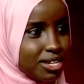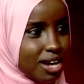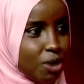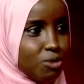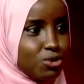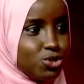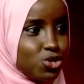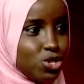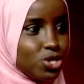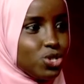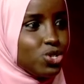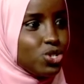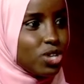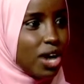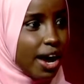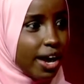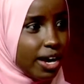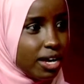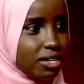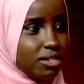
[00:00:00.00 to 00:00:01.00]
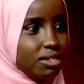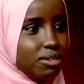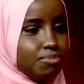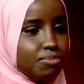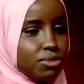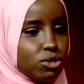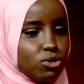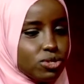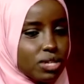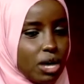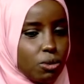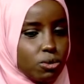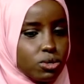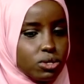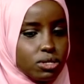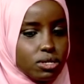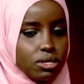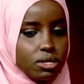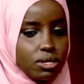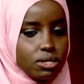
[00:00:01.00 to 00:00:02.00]
I was just trying because I
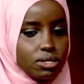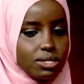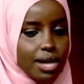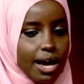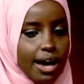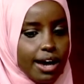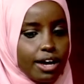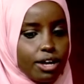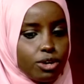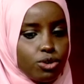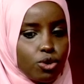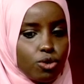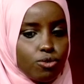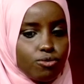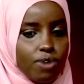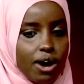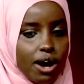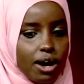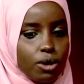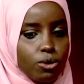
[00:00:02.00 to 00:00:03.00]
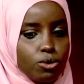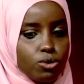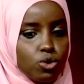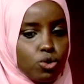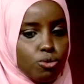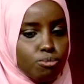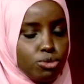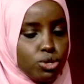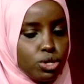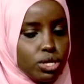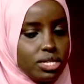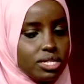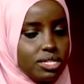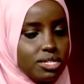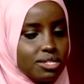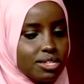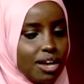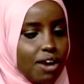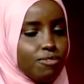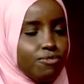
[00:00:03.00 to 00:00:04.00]
was uh, tired of how
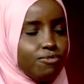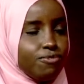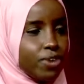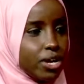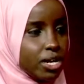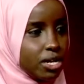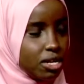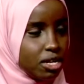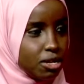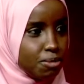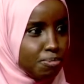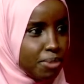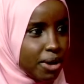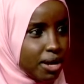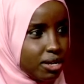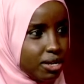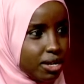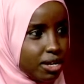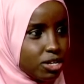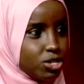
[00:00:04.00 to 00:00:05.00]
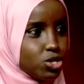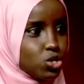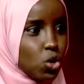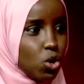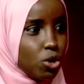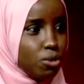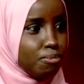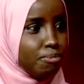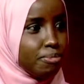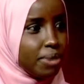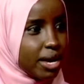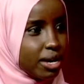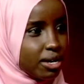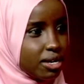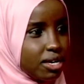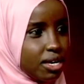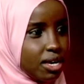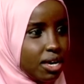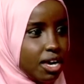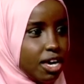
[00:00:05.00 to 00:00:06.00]
communities are very dependent on
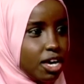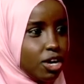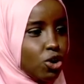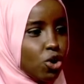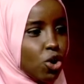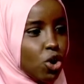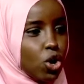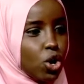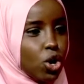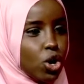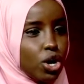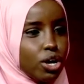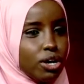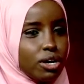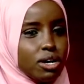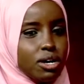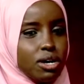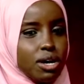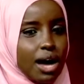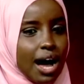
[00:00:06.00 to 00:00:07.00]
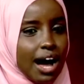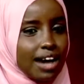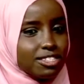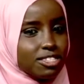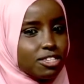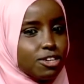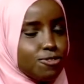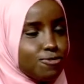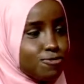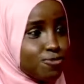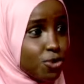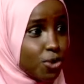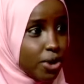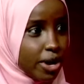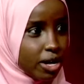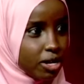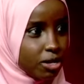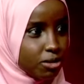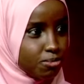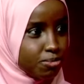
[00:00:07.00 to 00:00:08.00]
begging or asking for
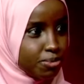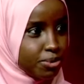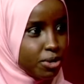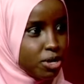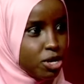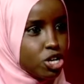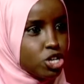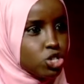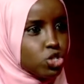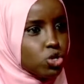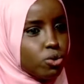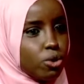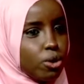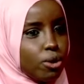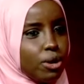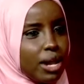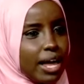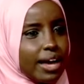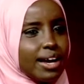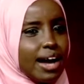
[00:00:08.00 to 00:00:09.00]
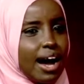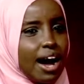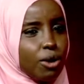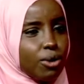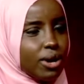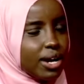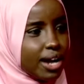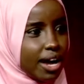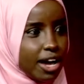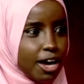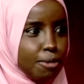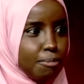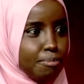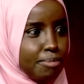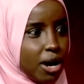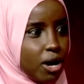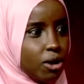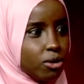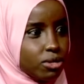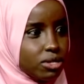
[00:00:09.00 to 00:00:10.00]
help. So we were like, how can I
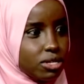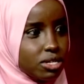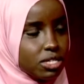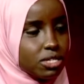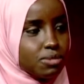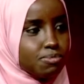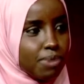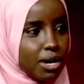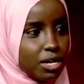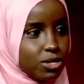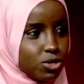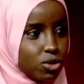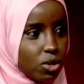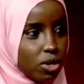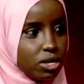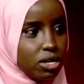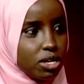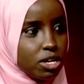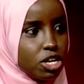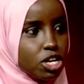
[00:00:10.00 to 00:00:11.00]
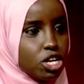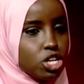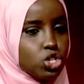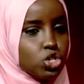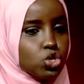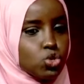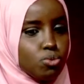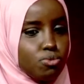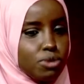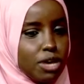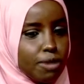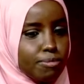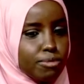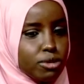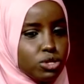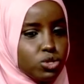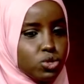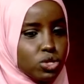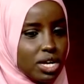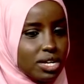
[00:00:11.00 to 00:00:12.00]
empower this person right. to be
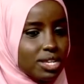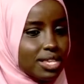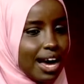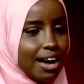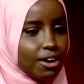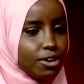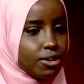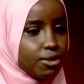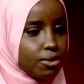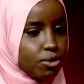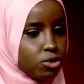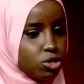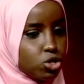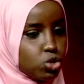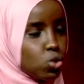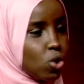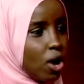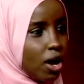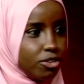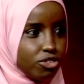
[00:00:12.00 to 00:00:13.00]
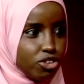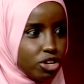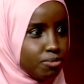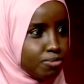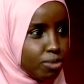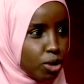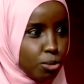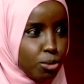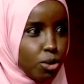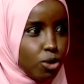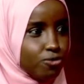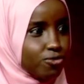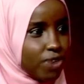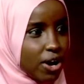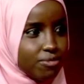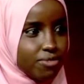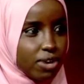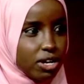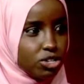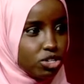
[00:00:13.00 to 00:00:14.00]
able to get that 200 bob or
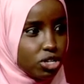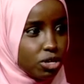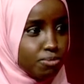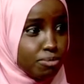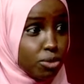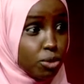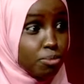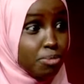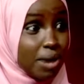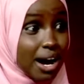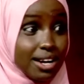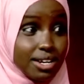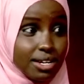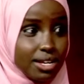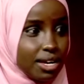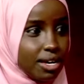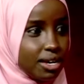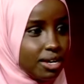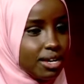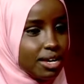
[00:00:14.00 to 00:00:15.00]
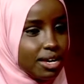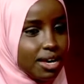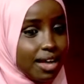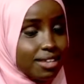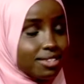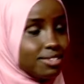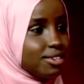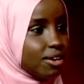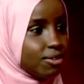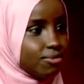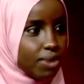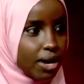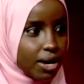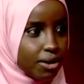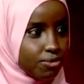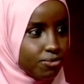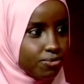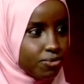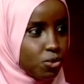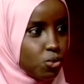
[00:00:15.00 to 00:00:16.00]
500 bob a mm-hmm. day mm -hmm. and mm-hmm.
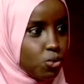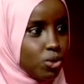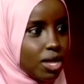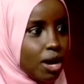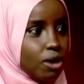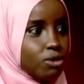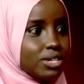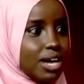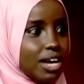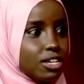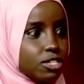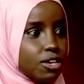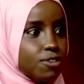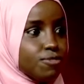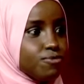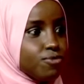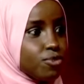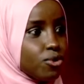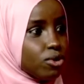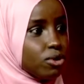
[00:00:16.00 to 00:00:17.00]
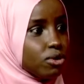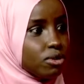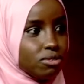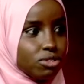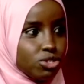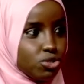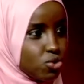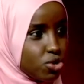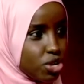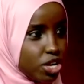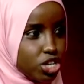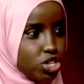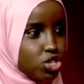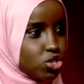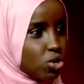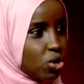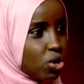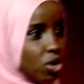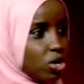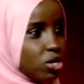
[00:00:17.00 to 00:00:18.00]
survive okay. without asking for
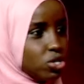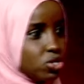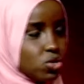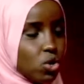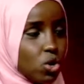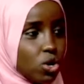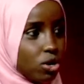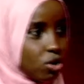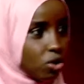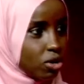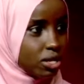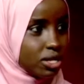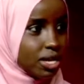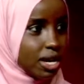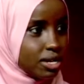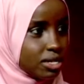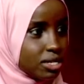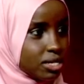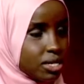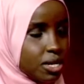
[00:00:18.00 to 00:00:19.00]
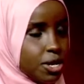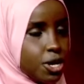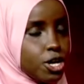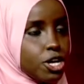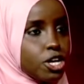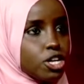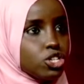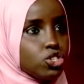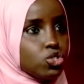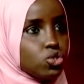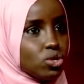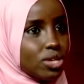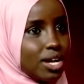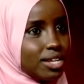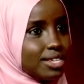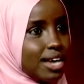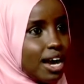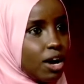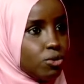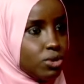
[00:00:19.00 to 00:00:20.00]
donations or all that. So
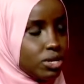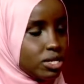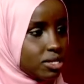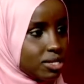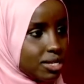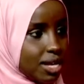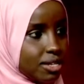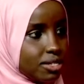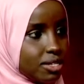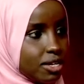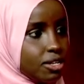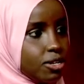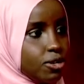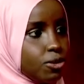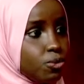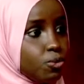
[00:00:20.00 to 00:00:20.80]
that's how it started.